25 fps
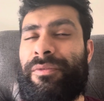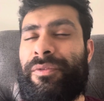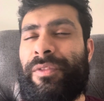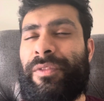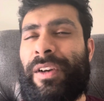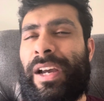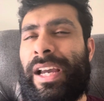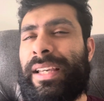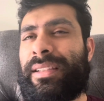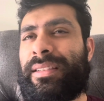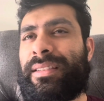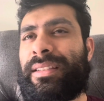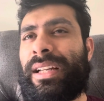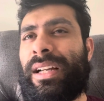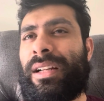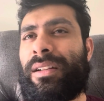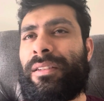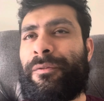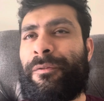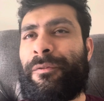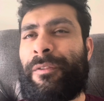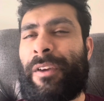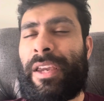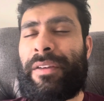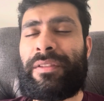fighting
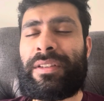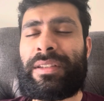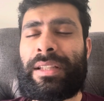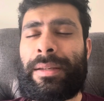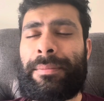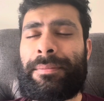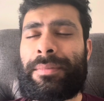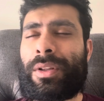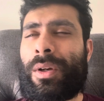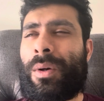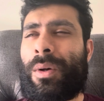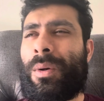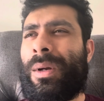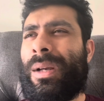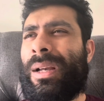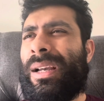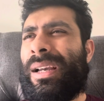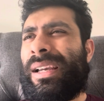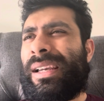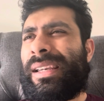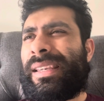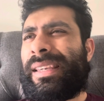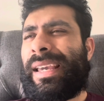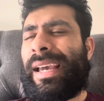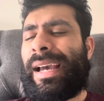style favors him. So,
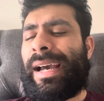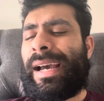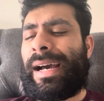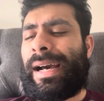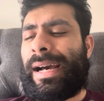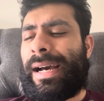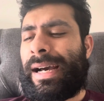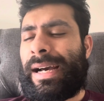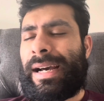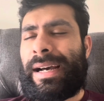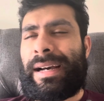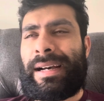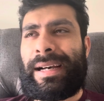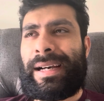yeah,